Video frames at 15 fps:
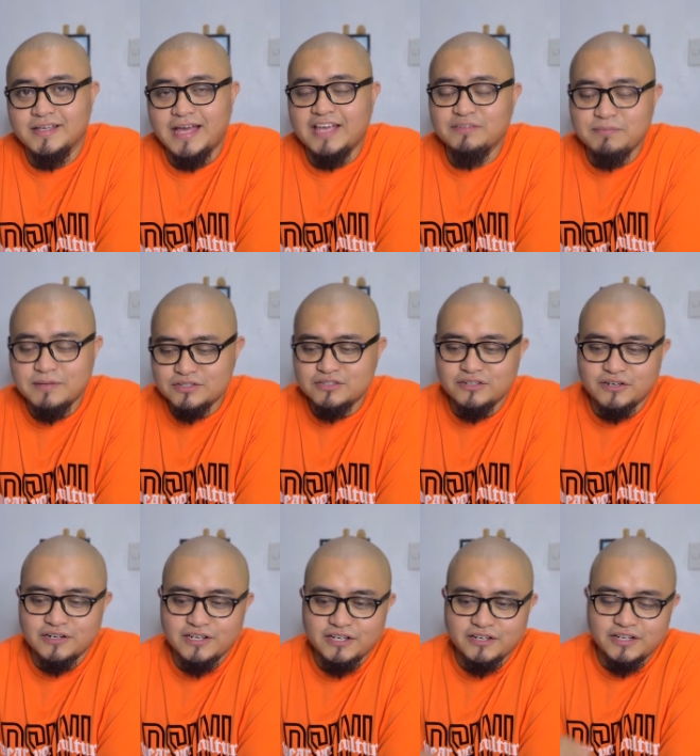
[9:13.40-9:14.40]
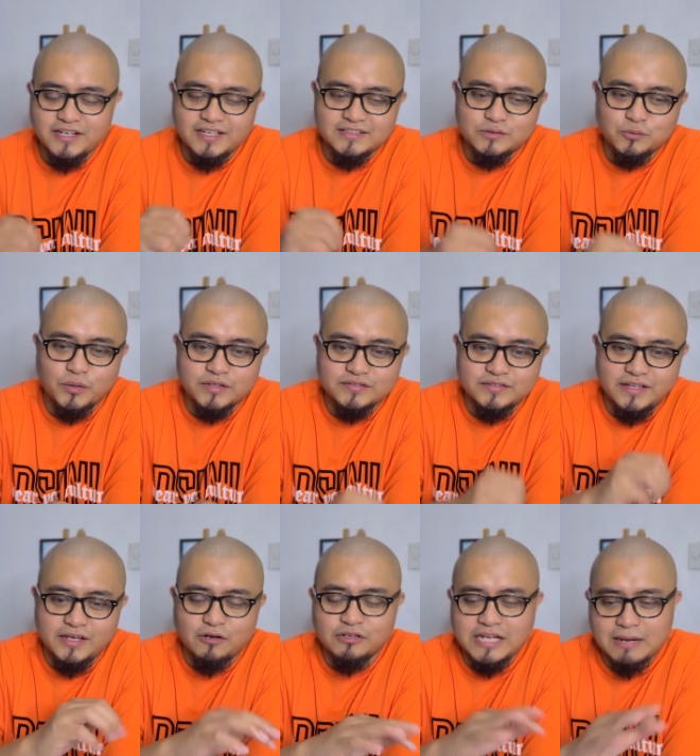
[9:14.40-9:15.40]
As mentioned earlier, it was
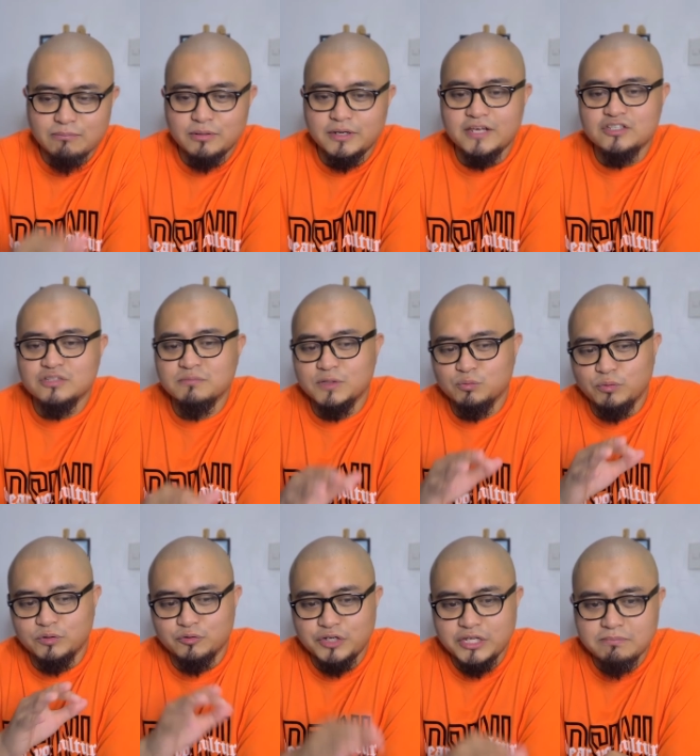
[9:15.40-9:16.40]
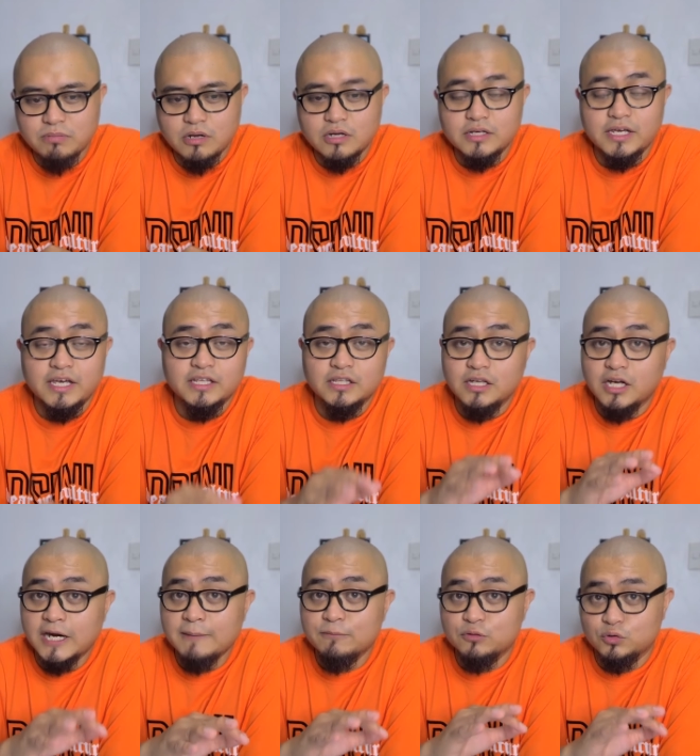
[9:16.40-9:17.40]
a collaboration between Reebok and
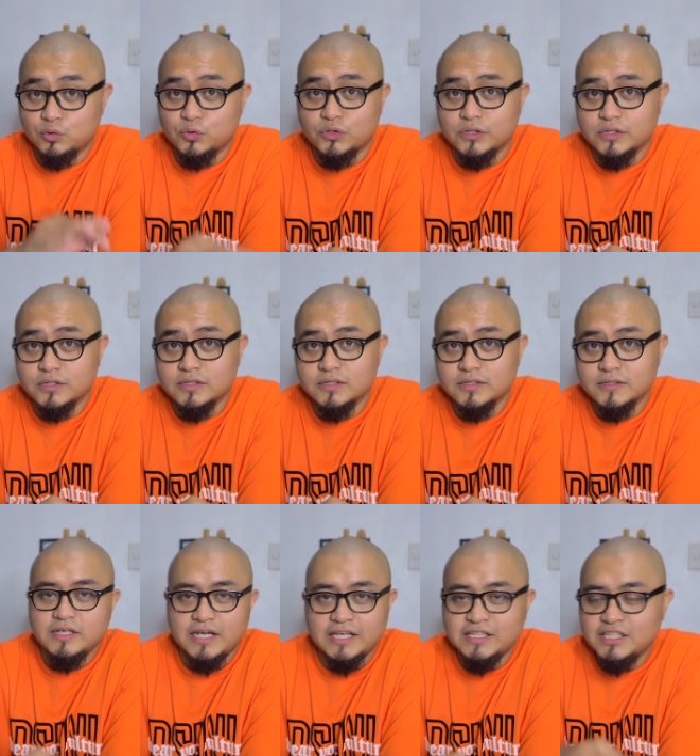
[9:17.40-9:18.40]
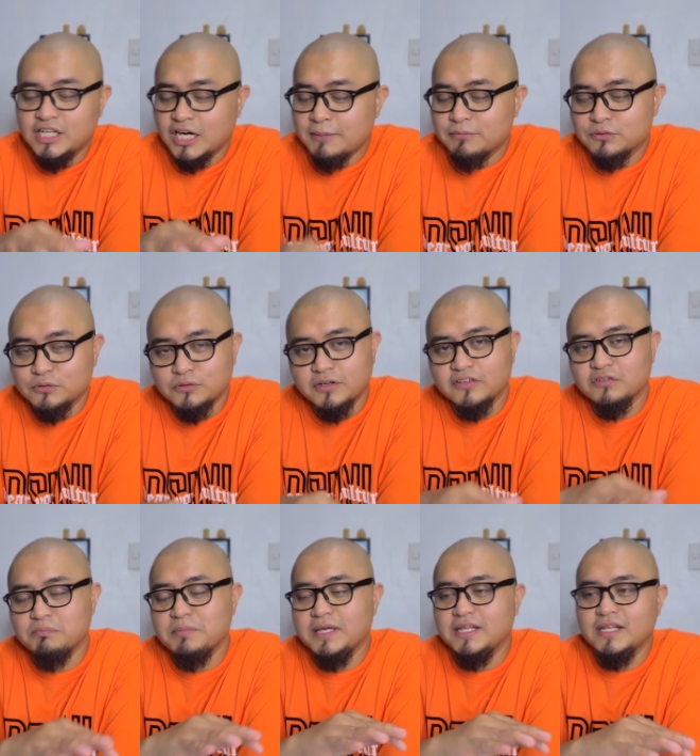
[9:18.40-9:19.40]
Garb Store. And Garb Store has
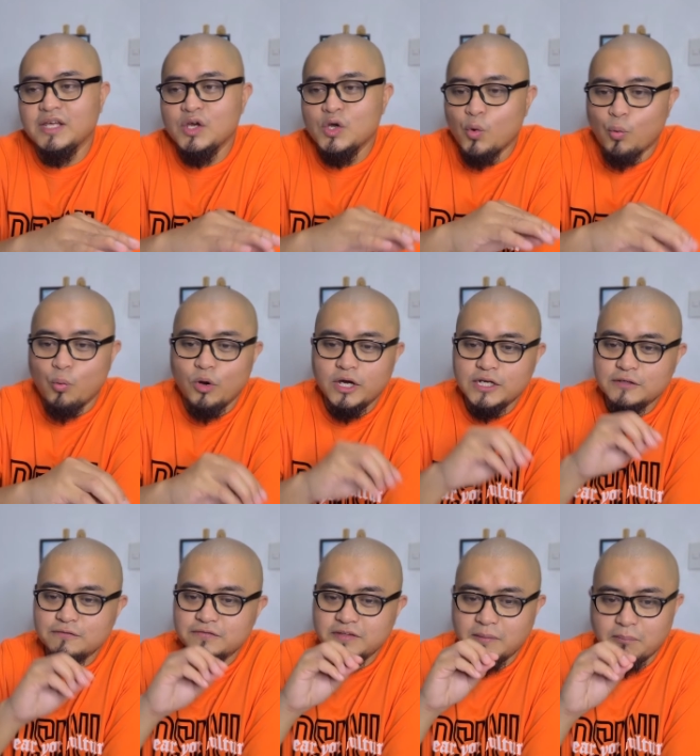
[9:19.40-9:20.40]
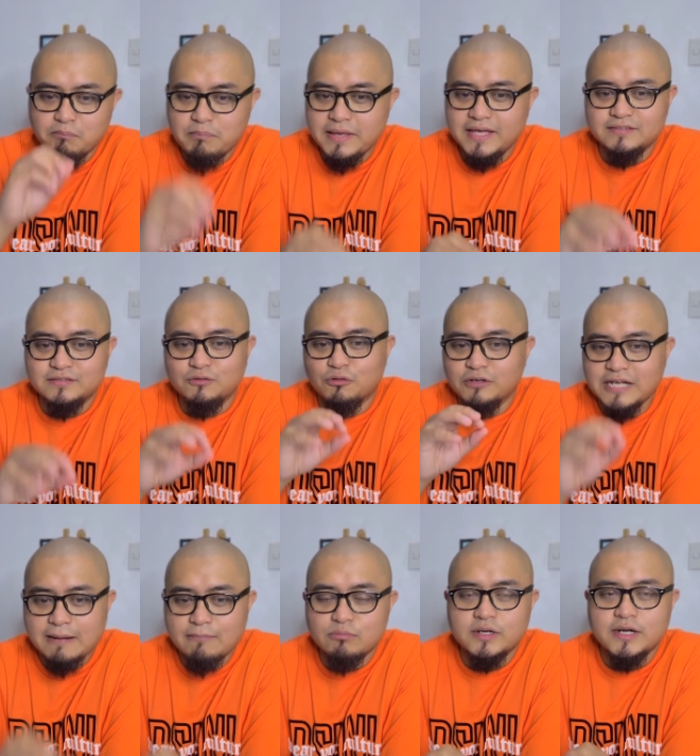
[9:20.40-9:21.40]
been one of the best
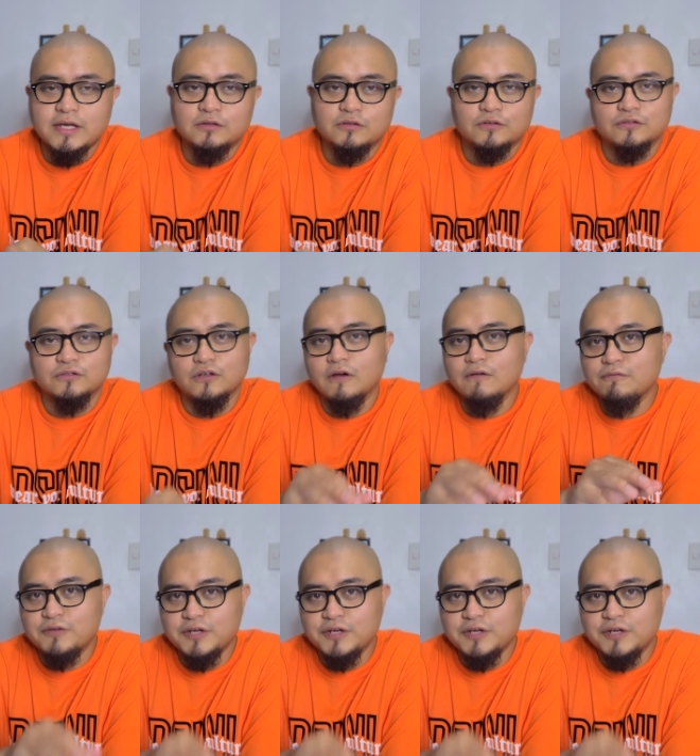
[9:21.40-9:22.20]
collaborators of